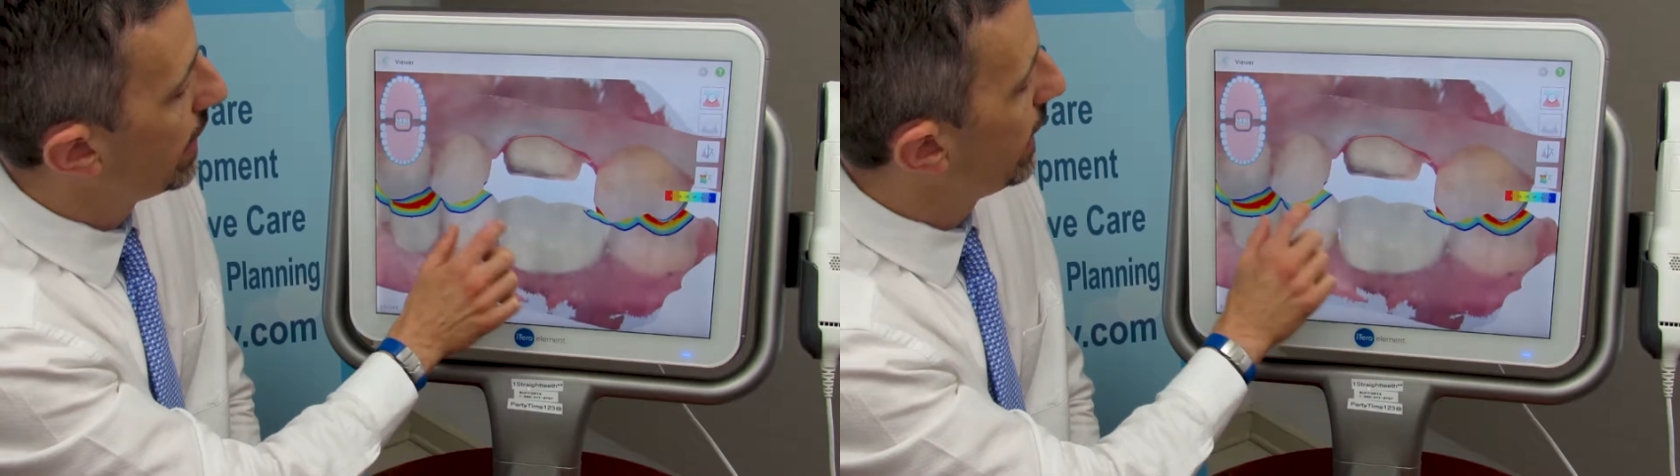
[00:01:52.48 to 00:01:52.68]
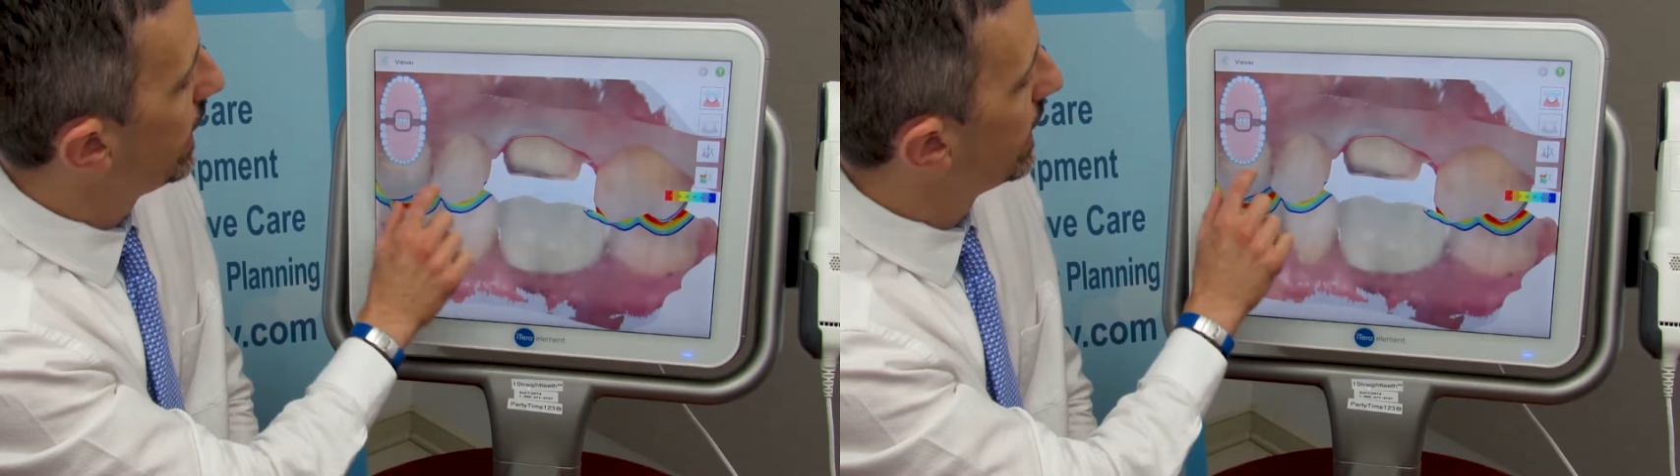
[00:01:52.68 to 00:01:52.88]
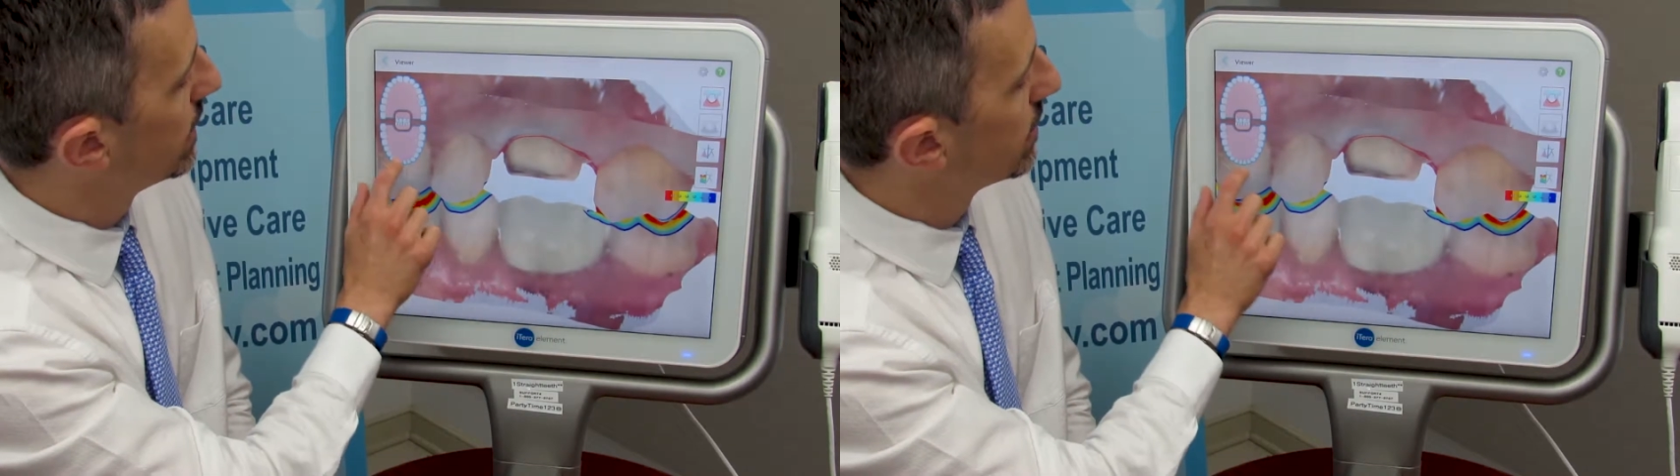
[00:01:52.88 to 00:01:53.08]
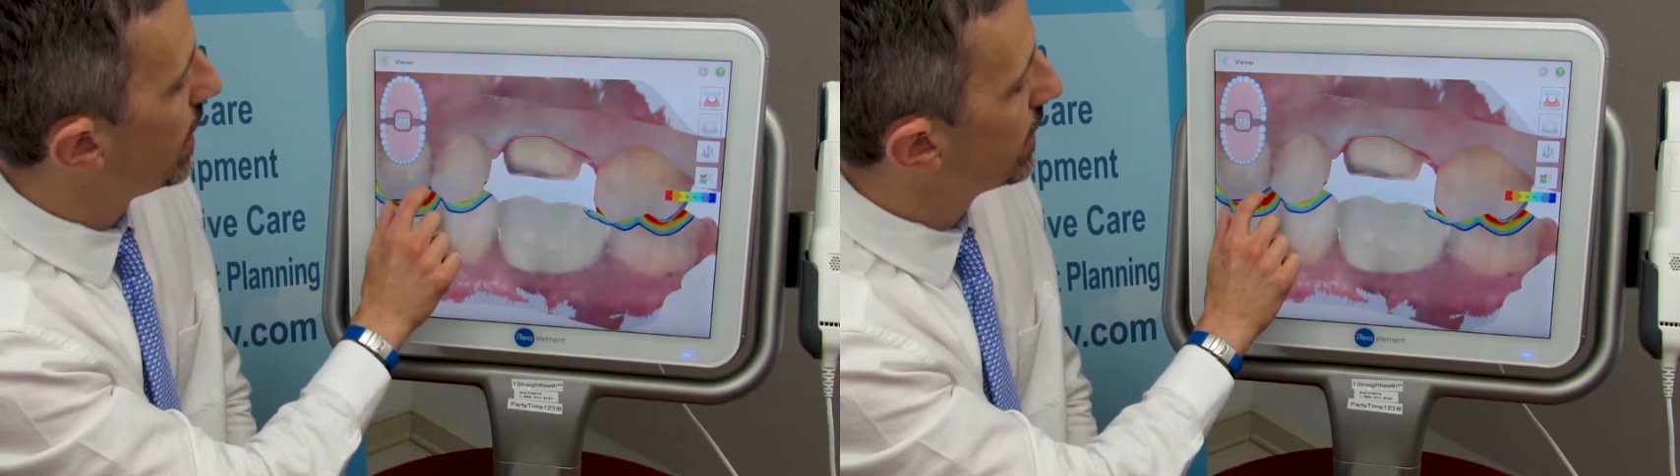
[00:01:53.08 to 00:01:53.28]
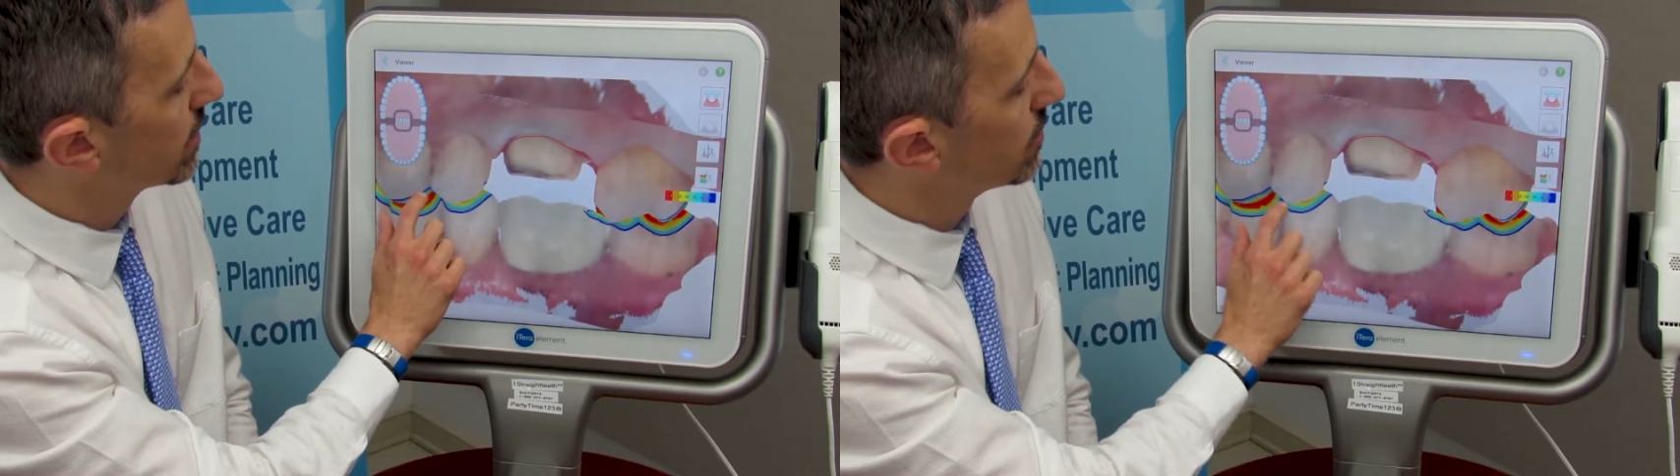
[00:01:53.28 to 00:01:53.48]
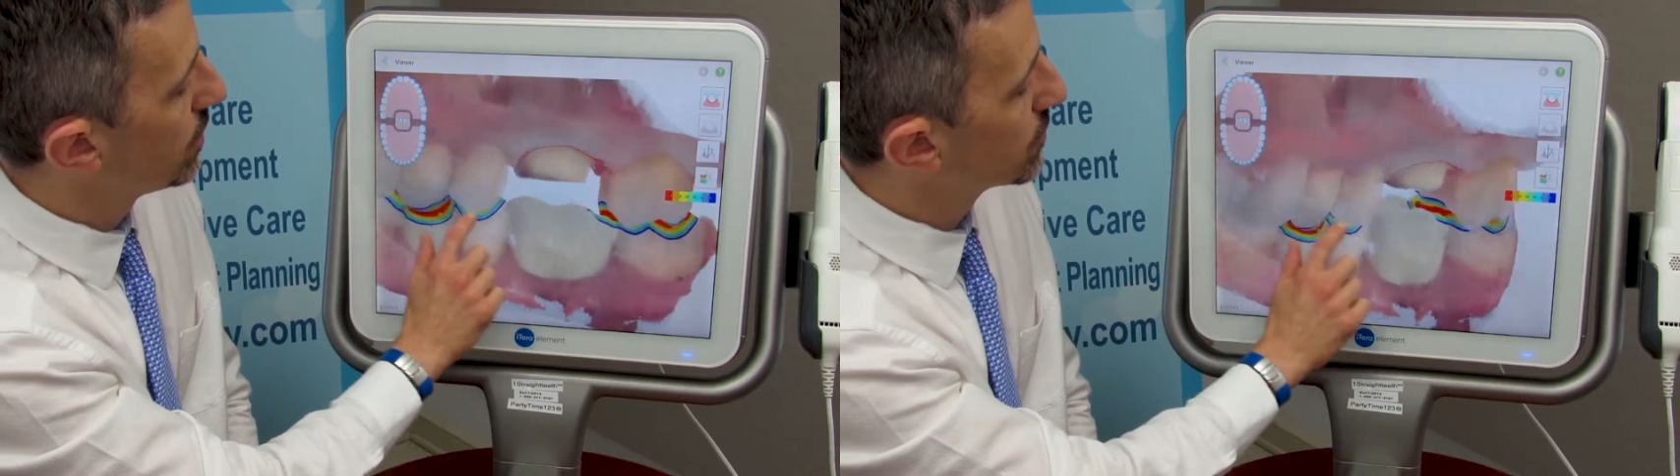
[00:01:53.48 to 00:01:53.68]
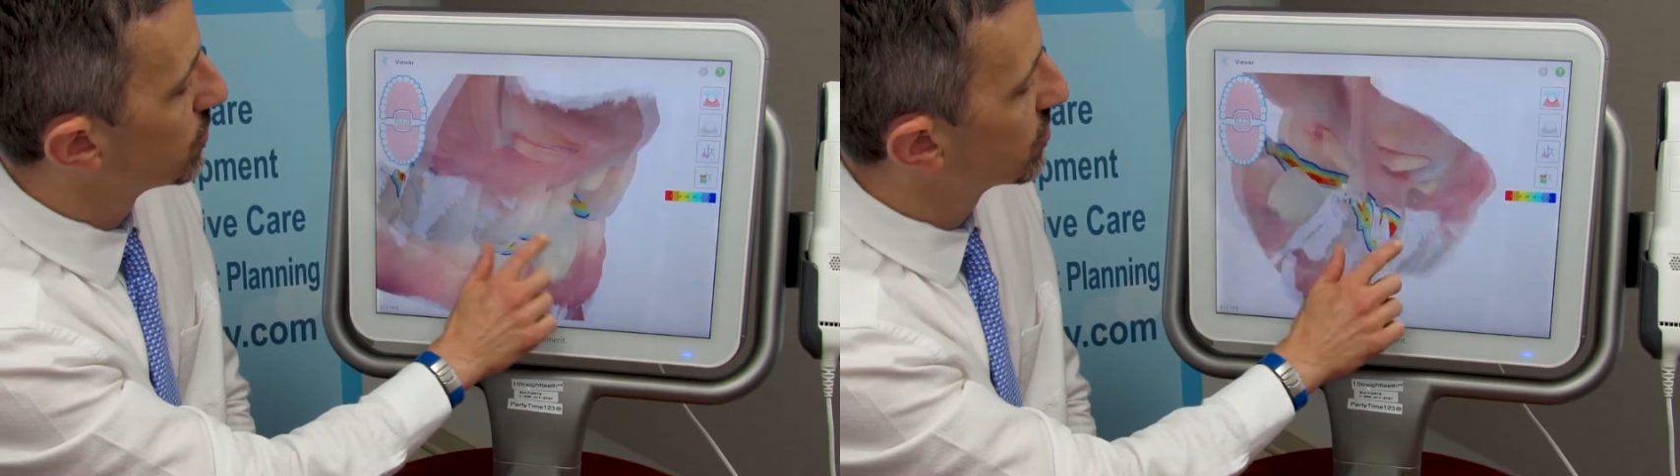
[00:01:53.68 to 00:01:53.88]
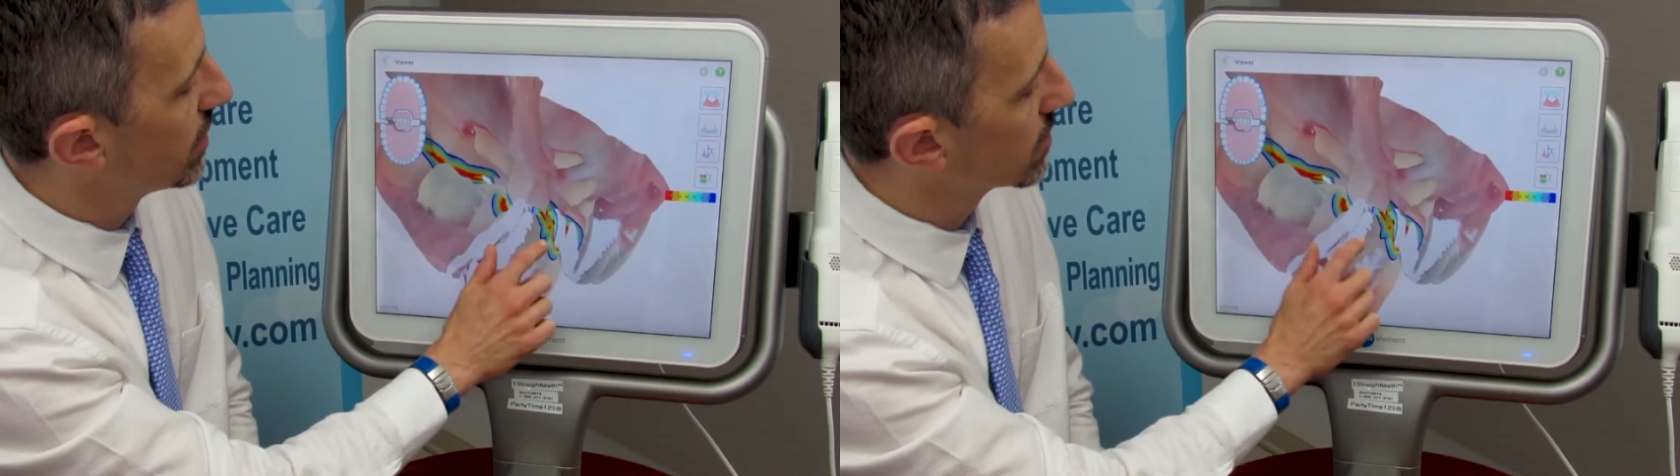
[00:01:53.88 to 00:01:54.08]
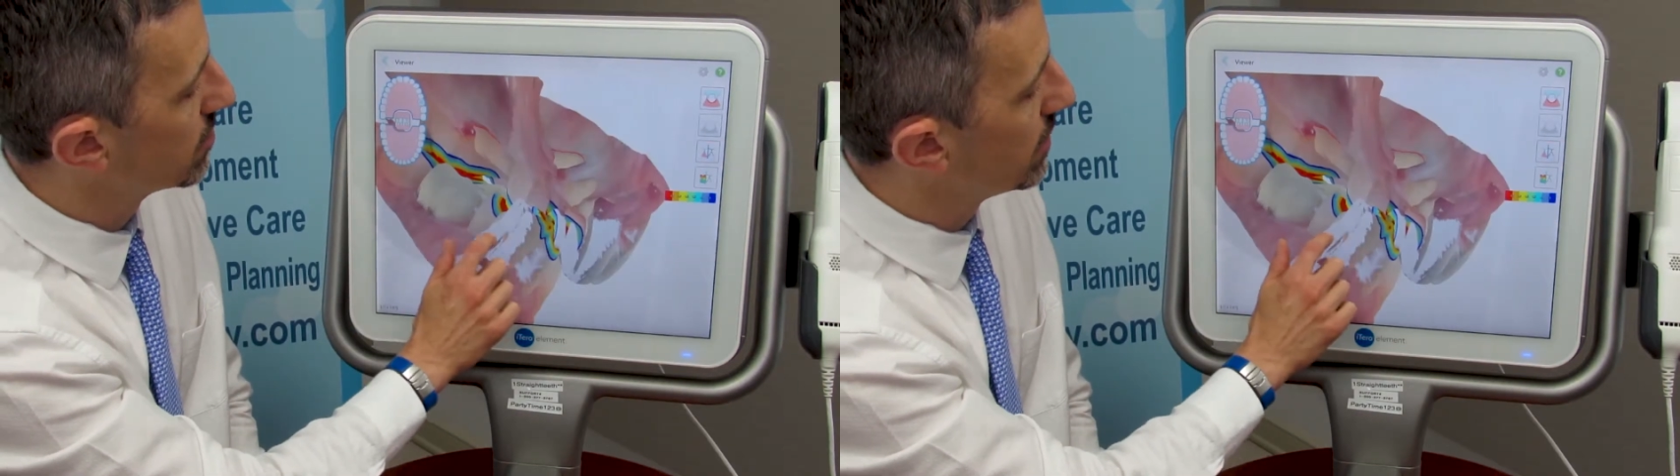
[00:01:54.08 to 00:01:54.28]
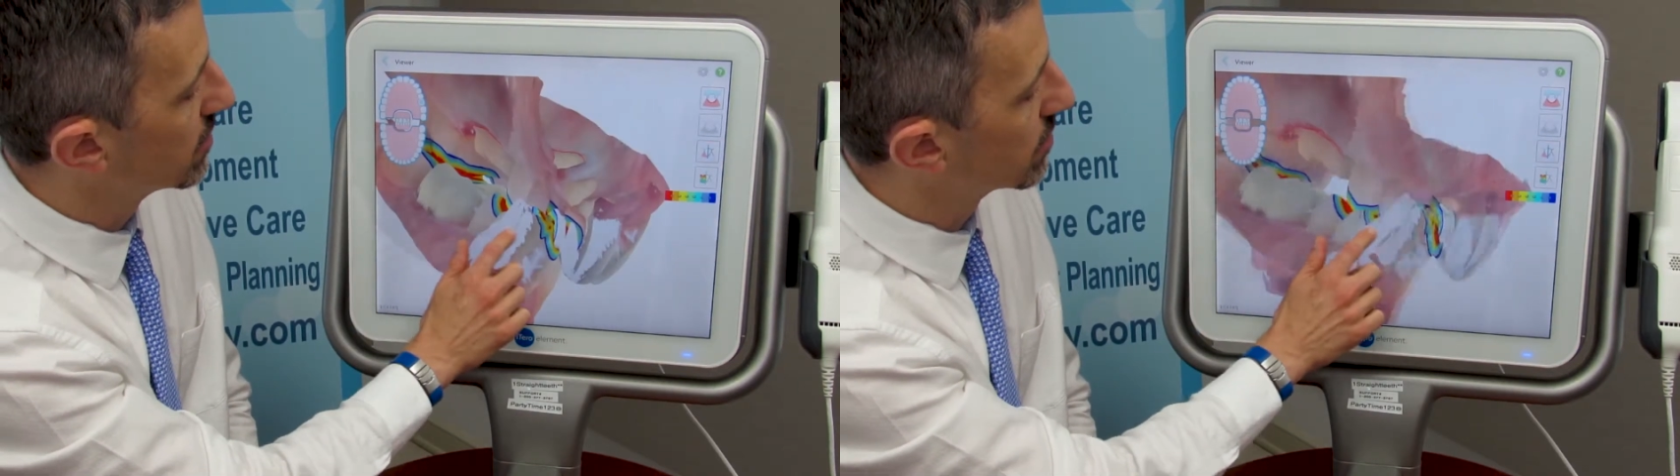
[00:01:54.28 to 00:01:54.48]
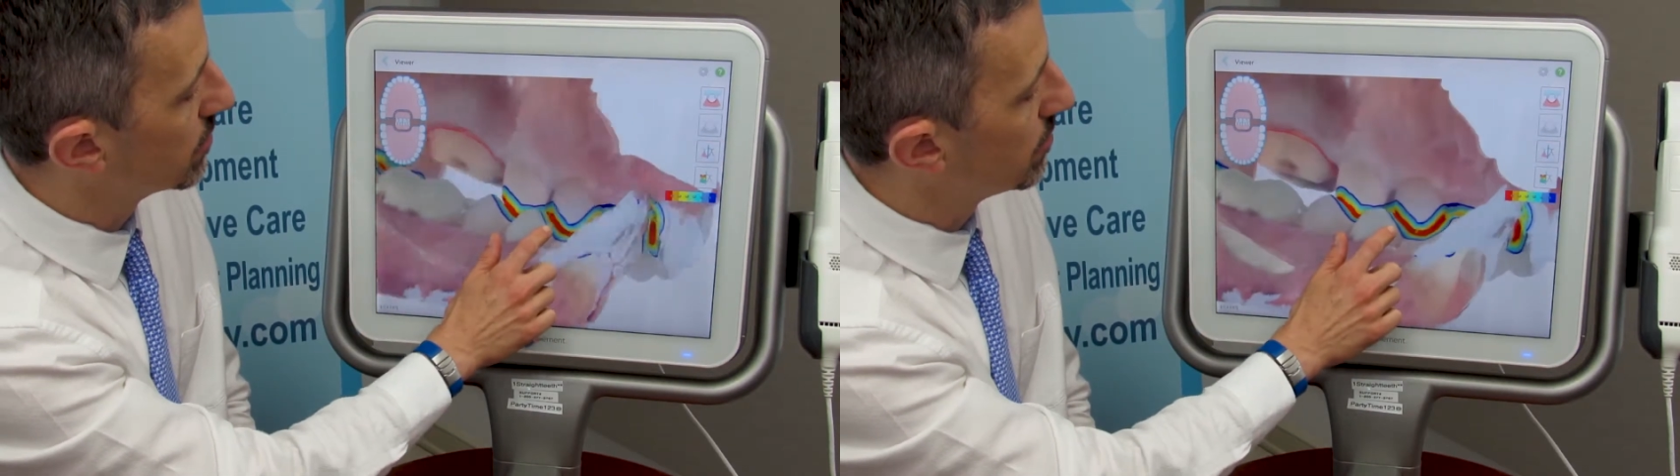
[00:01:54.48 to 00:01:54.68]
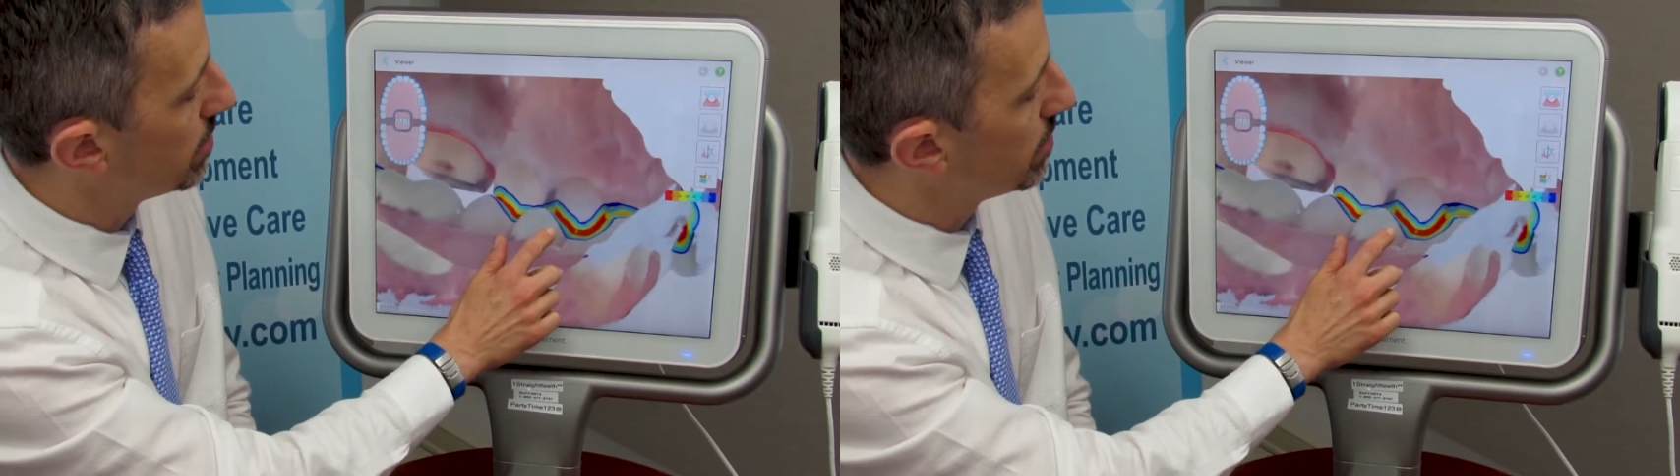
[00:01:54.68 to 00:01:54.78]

And I can also check to make sure the